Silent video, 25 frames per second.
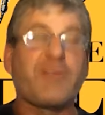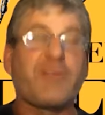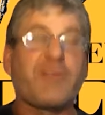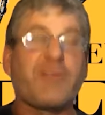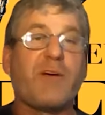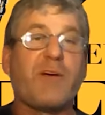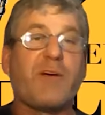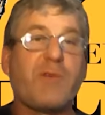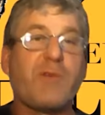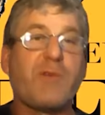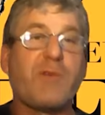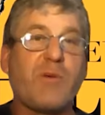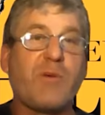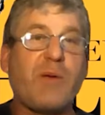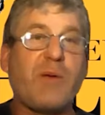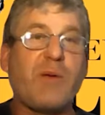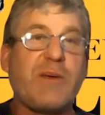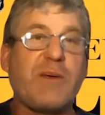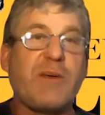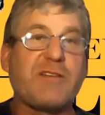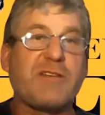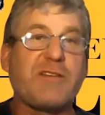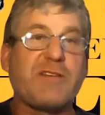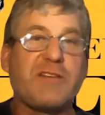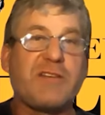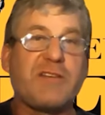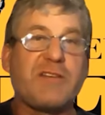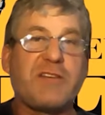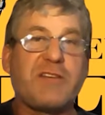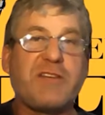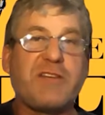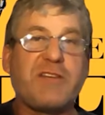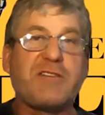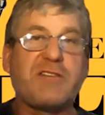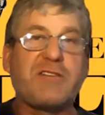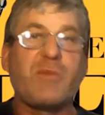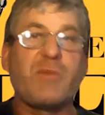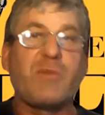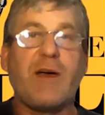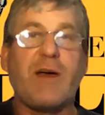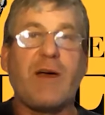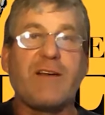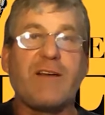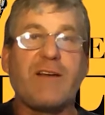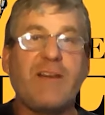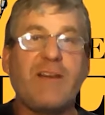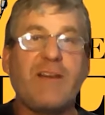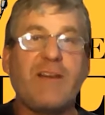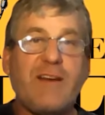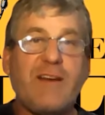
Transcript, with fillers: time talking about pests and diseases, but